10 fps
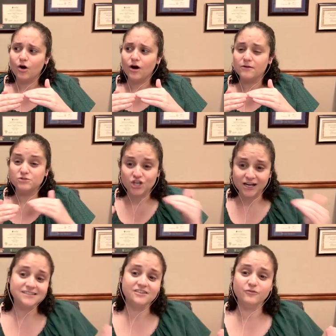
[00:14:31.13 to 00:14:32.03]

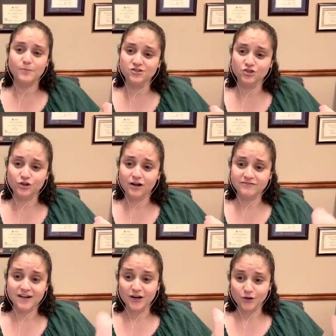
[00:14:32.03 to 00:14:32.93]
objective measure of
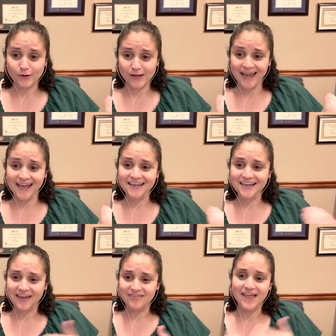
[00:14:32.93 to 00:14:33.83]
not okay.
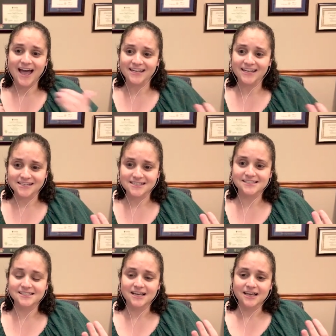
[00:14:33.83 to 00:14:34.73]
And that
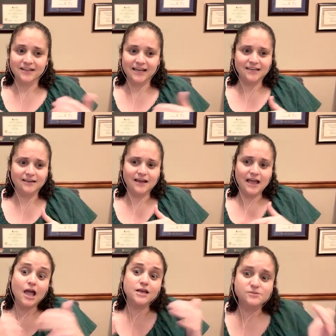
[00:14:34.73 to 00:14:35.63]
is
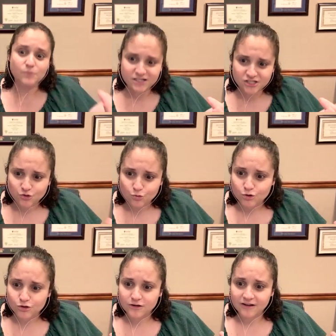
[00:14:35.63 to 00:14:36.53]
is my
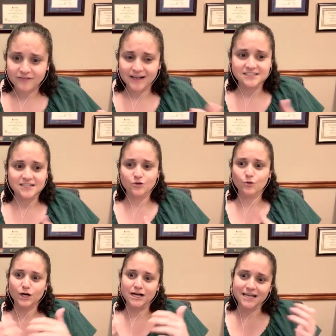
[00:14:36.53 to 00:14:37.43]
school affected
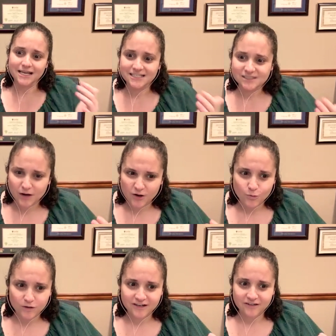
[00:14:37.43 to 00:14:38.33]
or is my
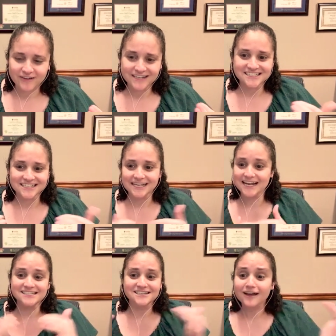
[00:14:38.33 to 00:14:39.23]
work affected? It
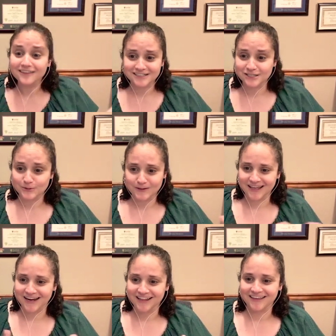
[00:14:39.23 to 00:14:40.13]
has nothing to do with
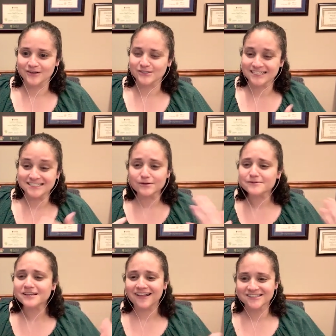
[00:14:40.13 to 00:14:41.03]
anything else. Like sometimes
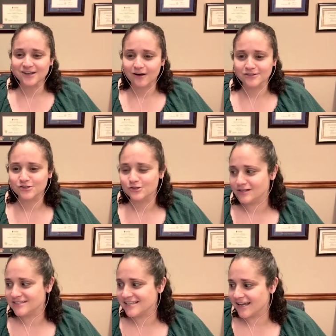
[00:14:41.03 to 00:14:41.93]
I'll ask college
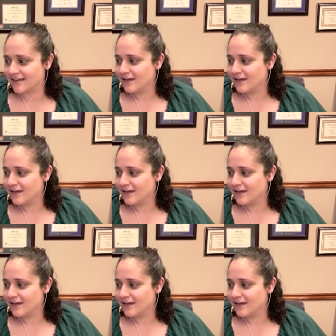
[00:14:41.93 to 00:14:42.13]
students like